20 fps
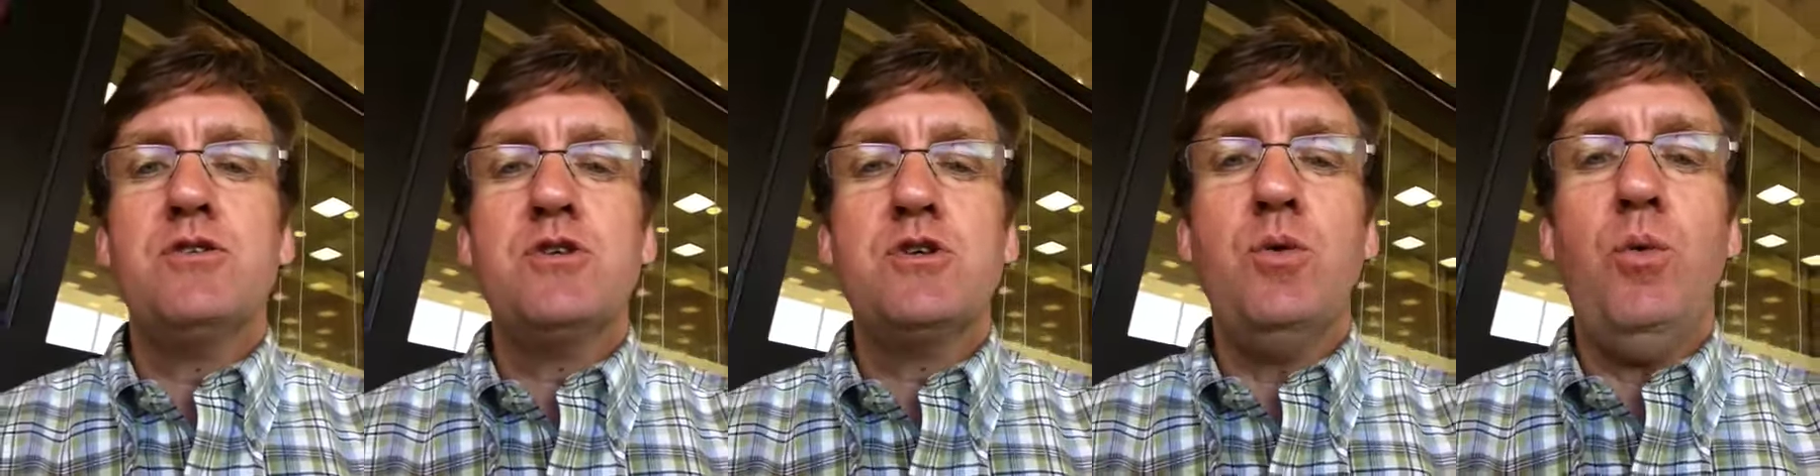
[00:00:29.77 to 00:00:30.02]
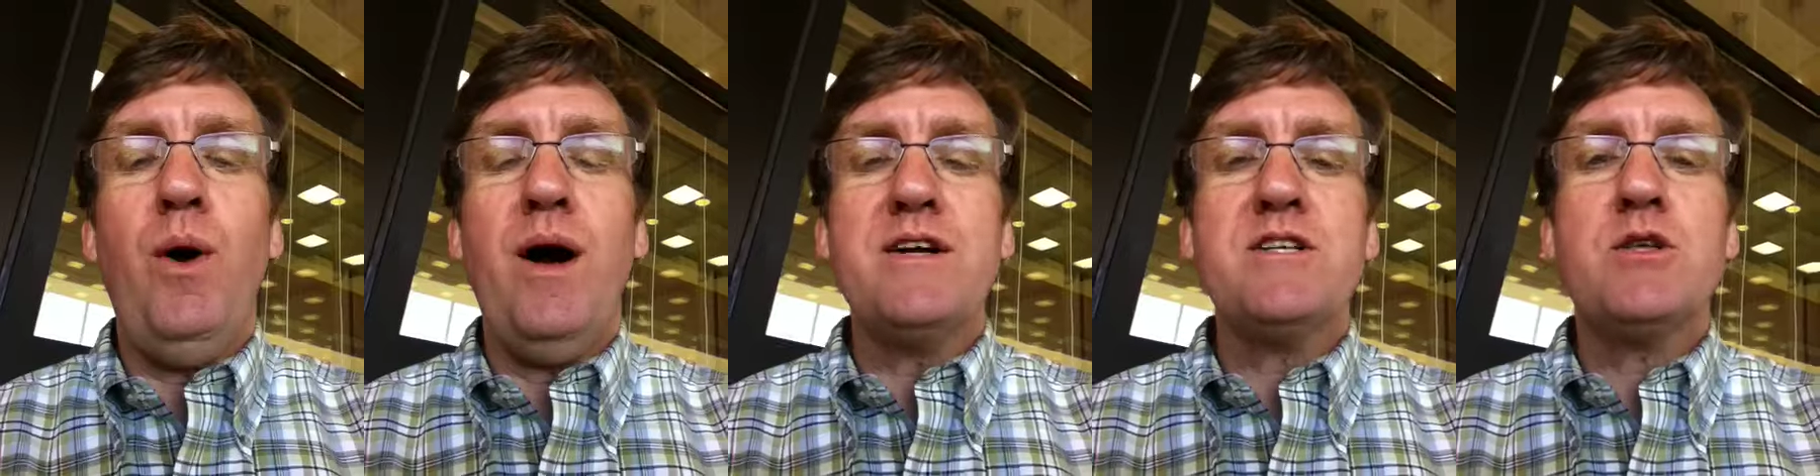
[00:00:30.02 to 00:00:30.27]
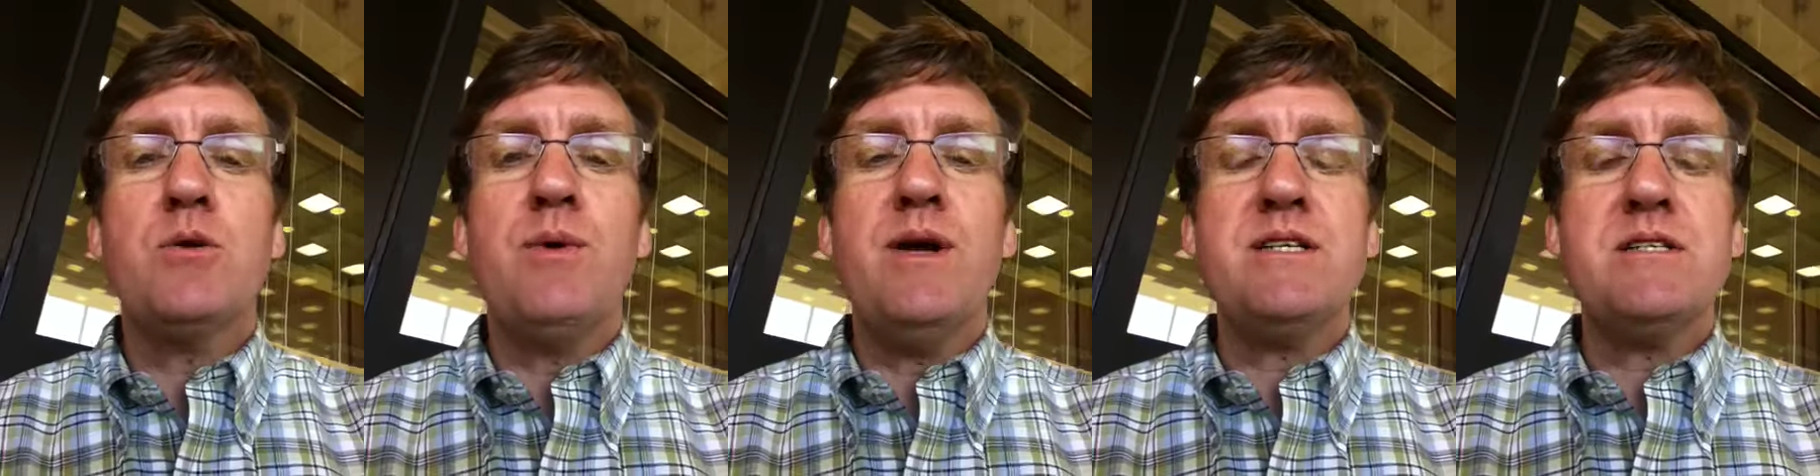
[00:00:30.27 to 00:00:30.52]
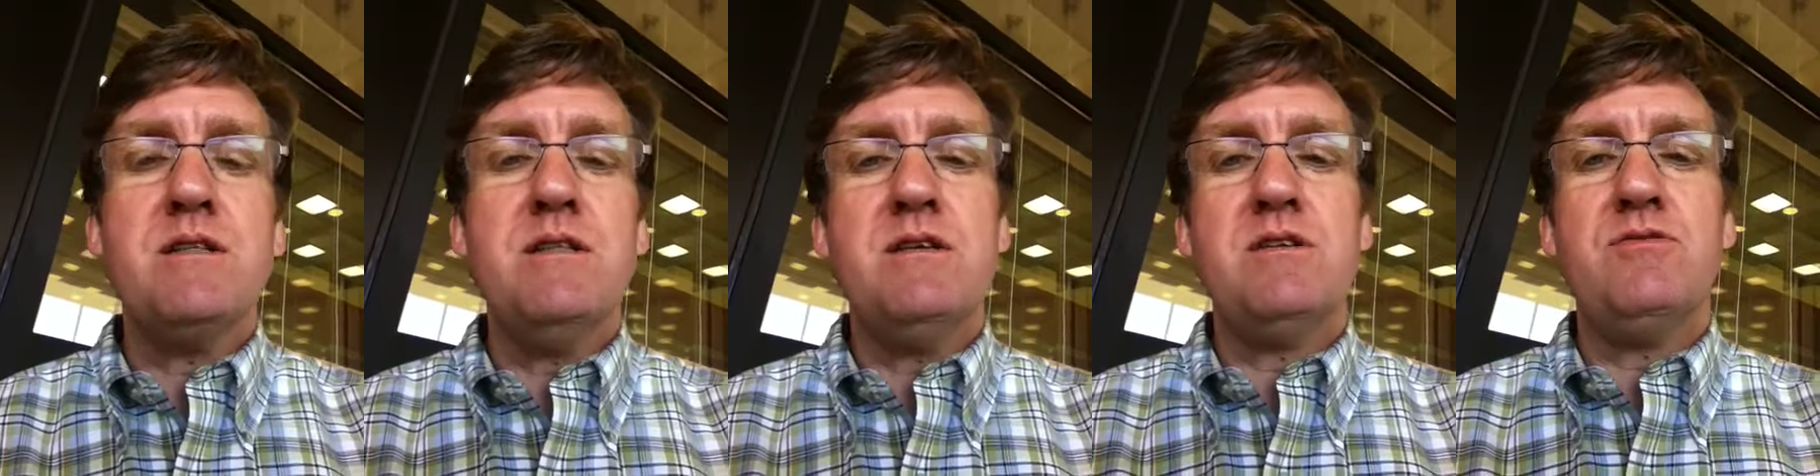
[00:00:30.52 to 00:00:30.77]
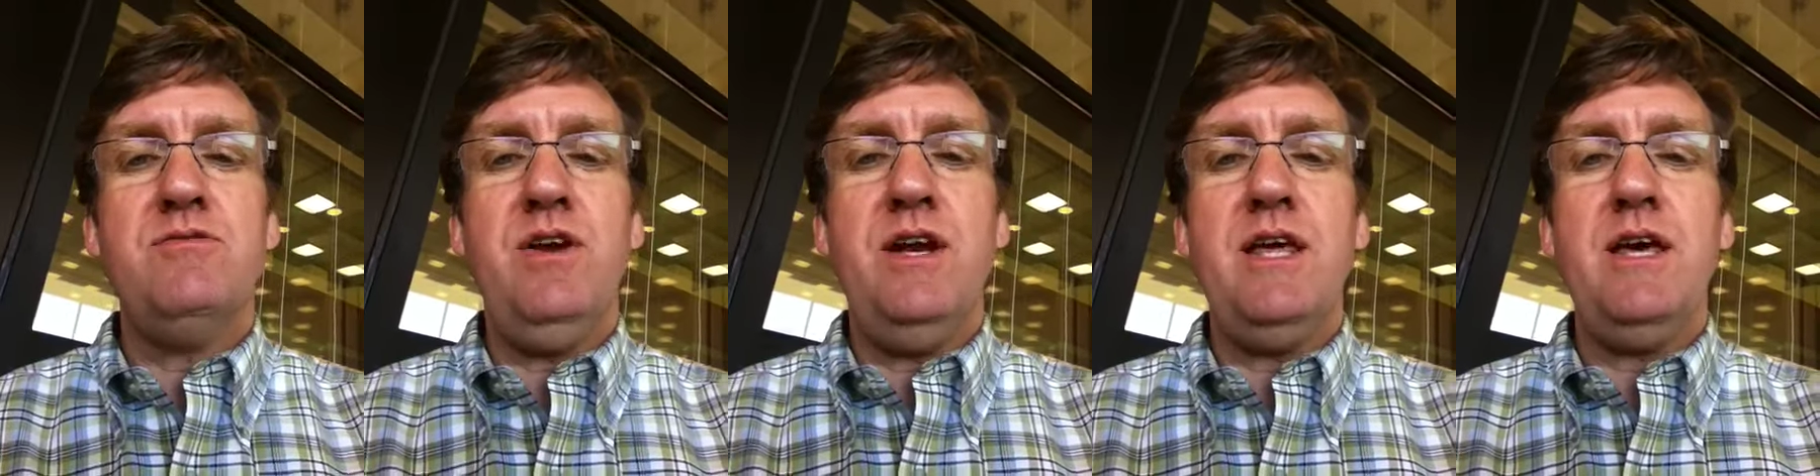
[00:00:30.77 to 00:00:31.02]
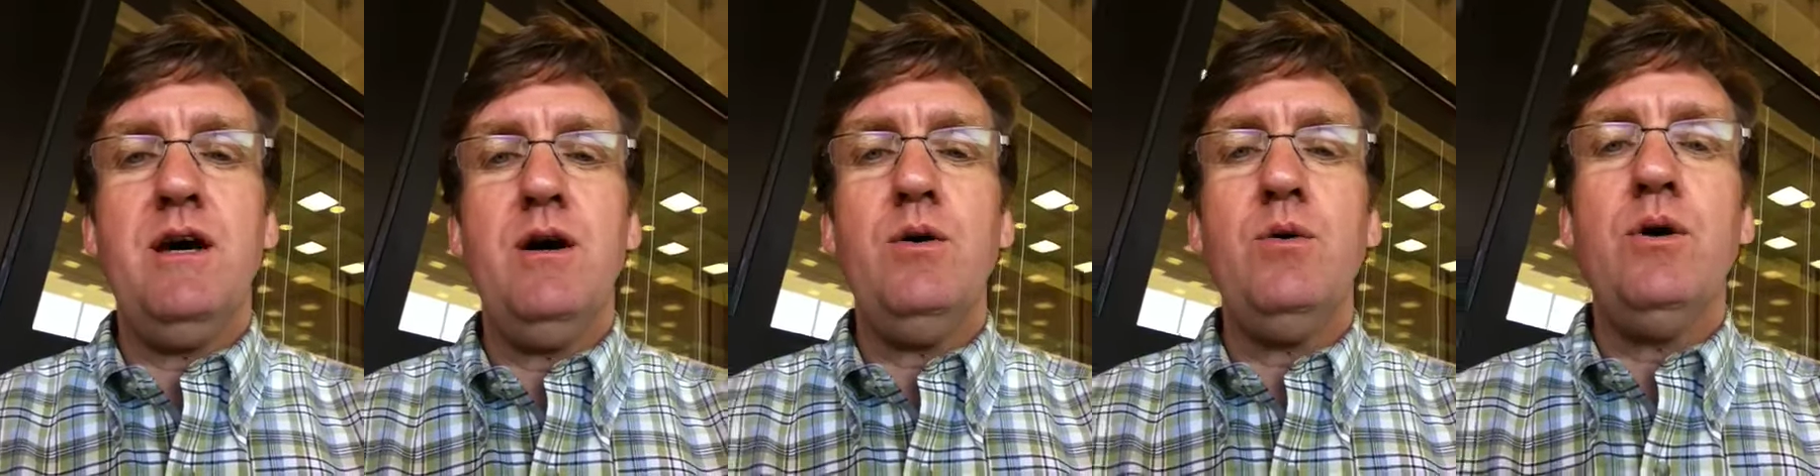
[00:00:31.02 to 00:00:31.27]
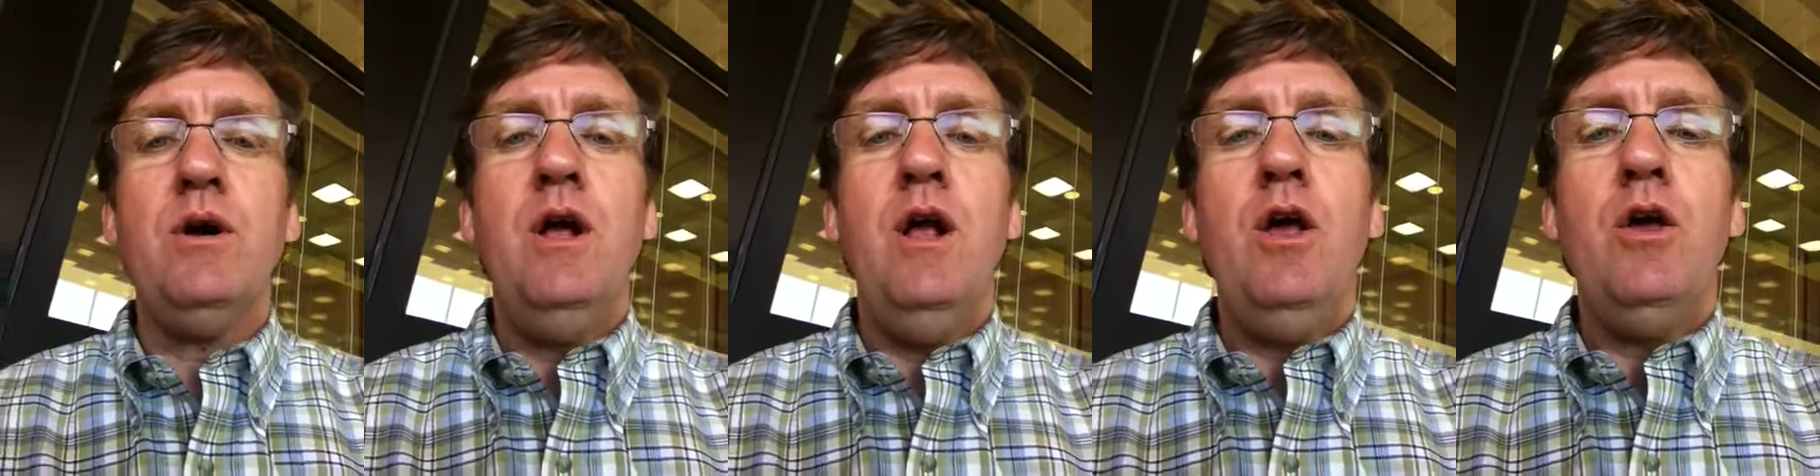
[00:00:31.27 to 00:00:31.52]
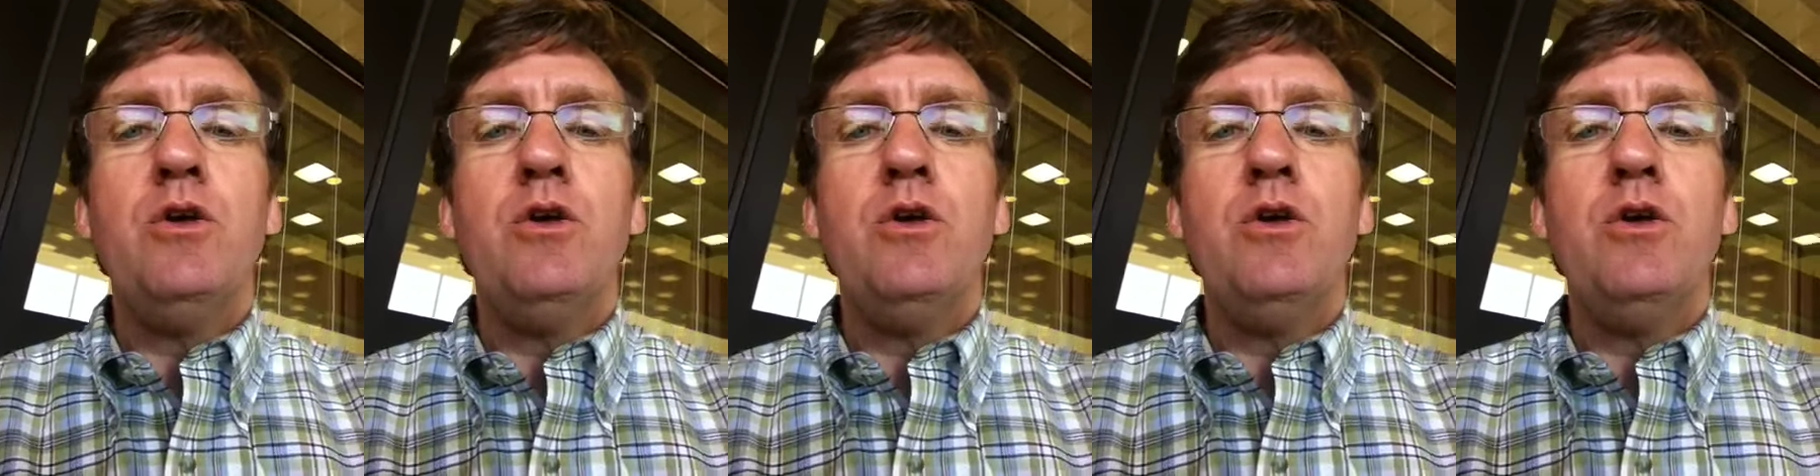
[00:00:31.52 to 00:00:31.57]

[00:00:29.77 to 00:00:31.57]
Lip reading: To watch the rest of this video,